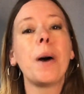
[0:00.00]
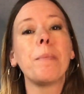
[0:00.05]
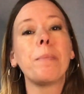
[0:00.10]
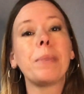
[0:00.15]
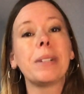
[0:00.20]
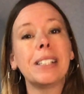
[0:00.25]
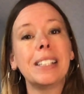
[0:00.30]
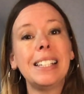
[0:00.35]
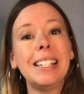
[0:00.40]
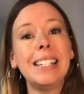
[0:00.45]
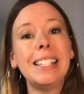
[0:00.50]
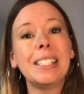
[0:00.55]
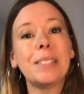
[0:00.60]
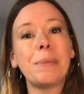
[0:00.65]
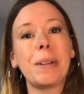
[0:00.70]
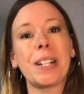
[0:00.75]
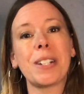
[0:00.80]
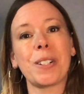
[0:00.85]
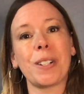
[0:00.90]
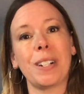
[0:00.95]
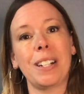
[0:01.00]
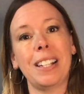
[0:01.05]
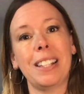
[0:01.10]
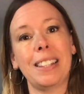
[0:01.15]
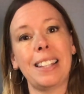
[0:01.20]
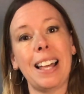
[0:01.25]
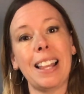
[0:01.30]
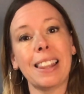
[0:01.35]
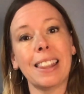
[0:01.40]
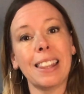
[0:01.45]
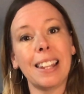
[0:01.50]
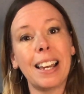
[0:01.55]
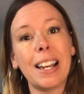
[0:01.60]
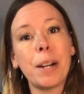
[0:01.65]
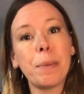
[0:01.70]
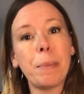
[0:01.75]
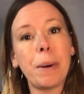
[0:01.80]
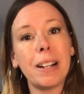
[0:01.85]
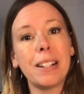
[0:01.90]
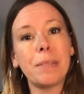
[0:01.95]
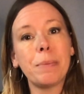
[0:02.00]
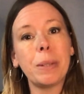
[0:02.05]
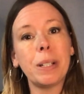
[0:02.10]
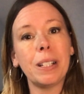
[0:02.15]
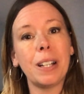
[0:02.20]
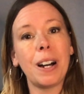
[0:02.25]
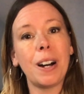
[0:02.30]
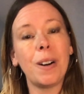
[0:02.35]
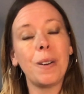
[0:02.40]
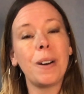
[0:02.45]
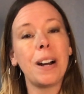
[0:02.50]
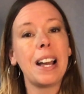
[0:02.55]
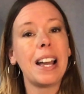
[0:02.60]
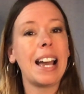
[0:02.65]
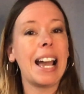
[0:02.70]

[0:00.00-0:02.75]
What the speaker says: please make sure to hit that like button below.